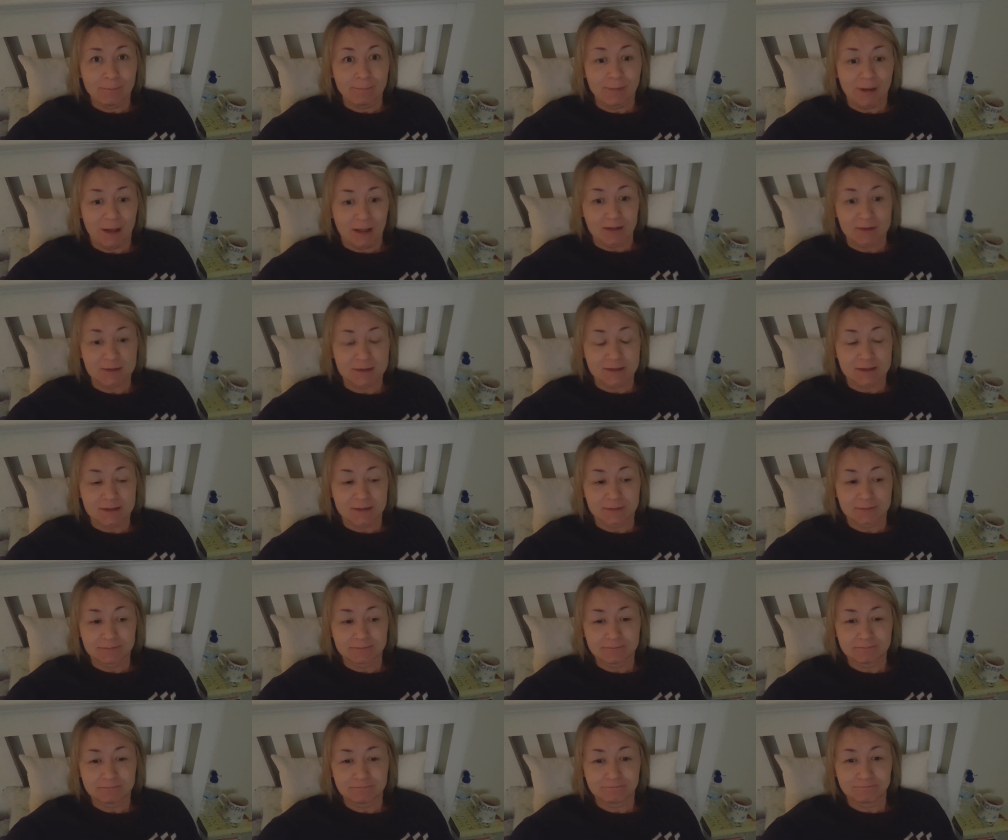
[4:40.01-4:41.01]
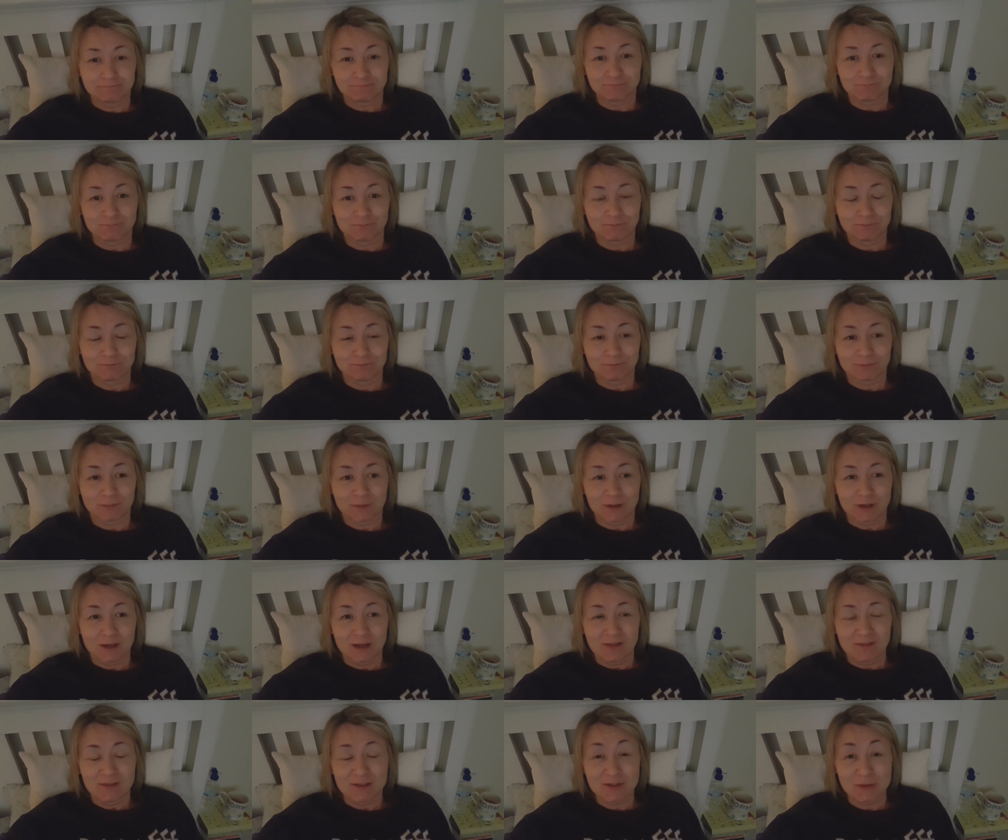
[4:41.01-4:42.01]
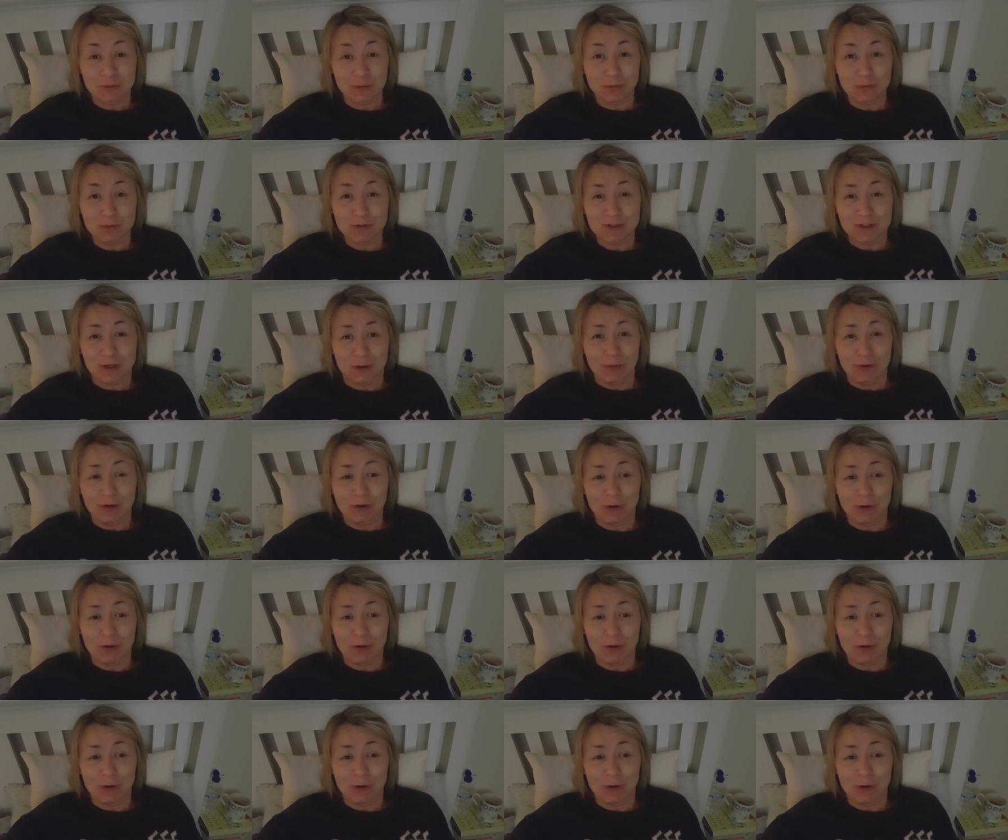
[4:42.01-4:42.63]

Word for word: But there's also a